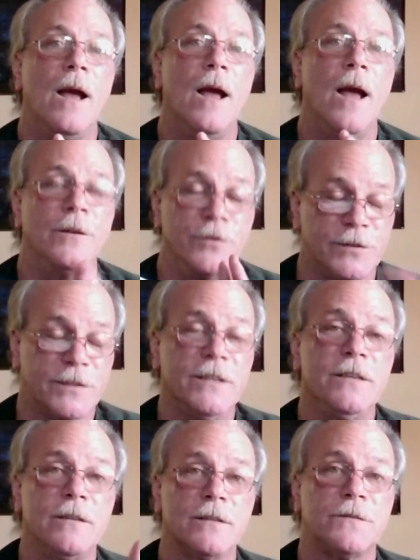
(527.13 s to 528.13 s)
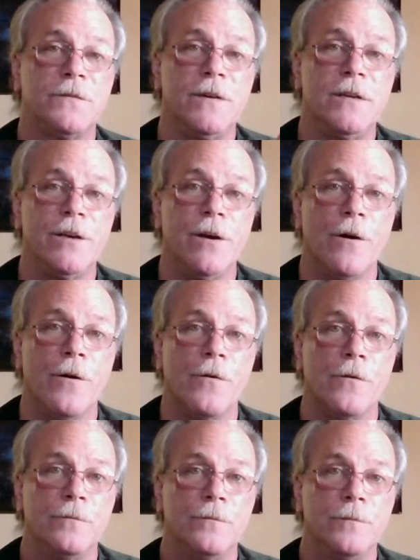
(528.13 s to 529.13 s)
and you see this
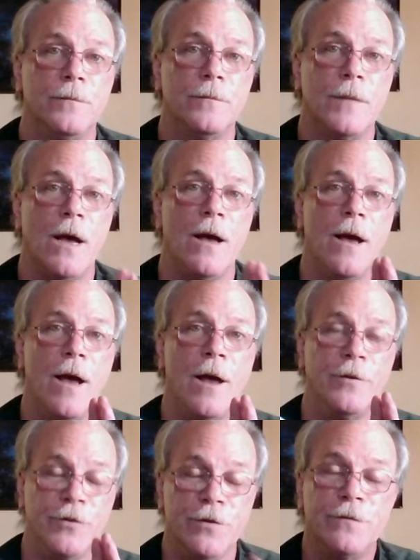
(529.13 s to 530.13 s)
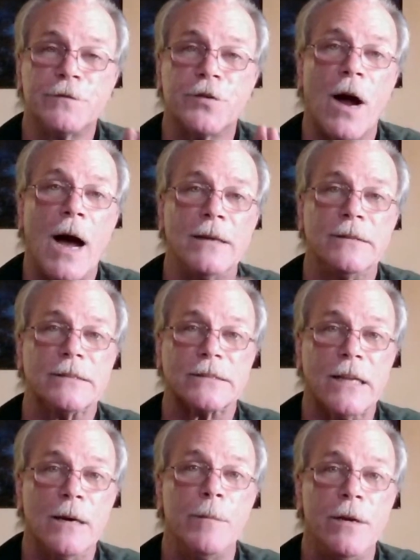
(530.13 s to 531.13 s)
video and you've tried
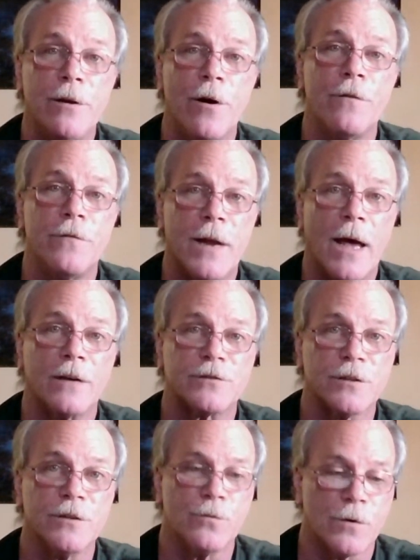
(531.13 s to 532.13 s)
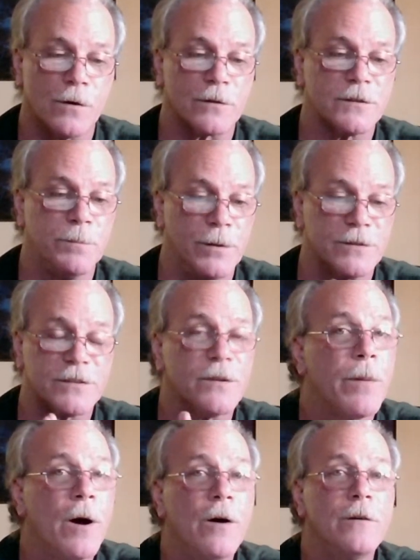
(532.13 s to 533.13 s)
this, let me know if it actually works. But
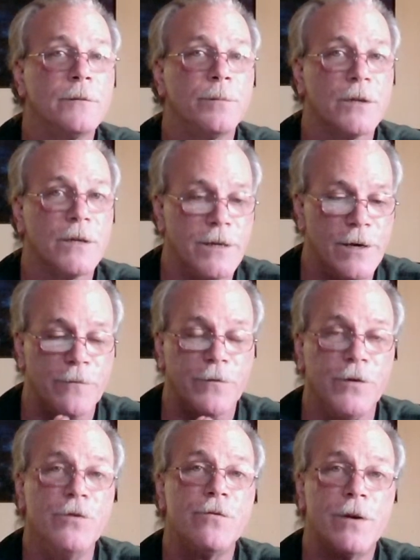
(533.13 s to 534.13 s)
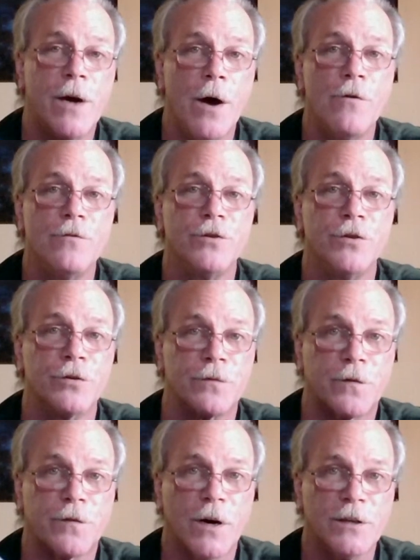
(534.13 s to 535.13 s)
supposedly, if you coat your
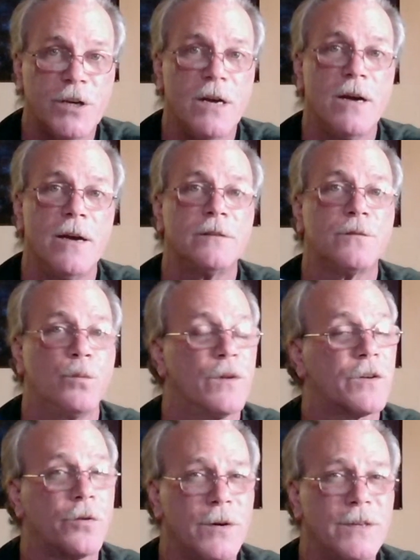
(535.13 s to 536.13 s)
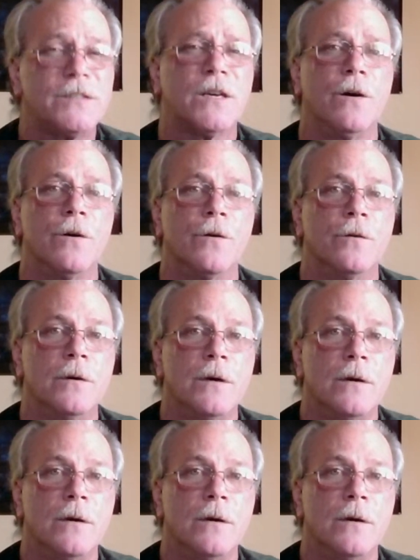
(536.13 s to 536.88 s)
fresh eggs with Crisco,